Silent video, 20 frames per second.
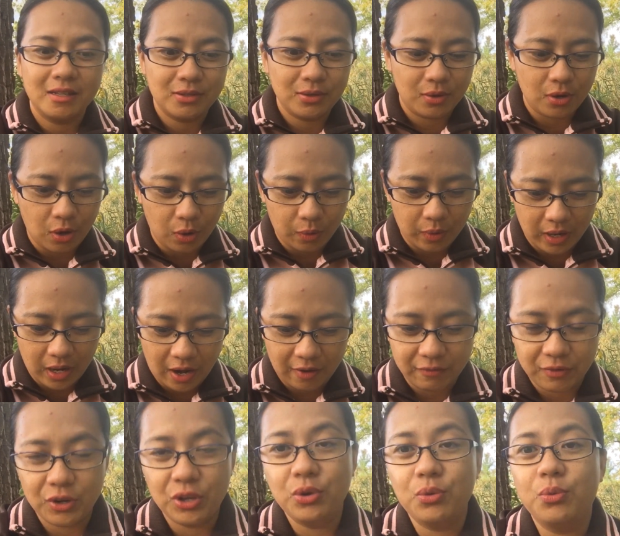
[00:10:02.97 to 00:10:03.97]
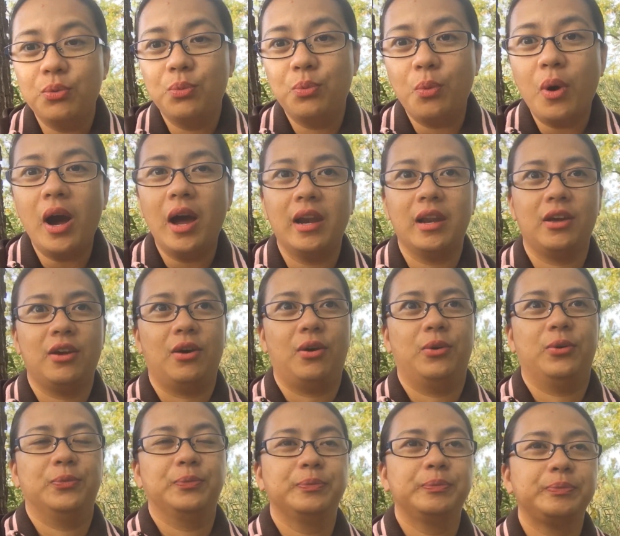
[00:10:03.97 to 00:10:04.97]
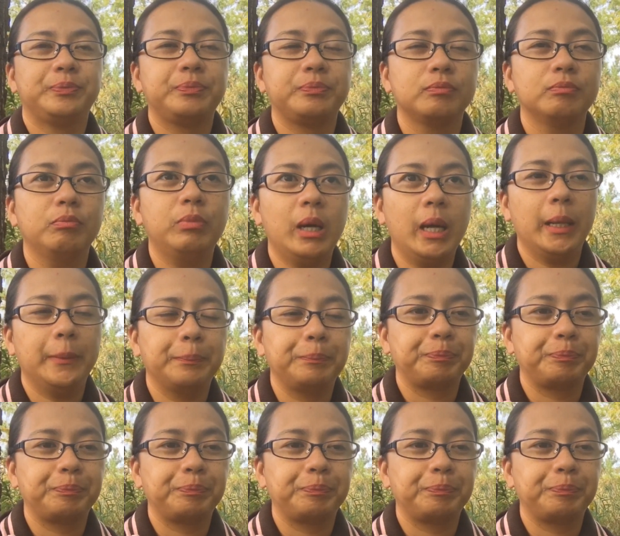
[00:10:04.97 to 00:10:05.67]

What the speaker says: to go wherever you want to go. But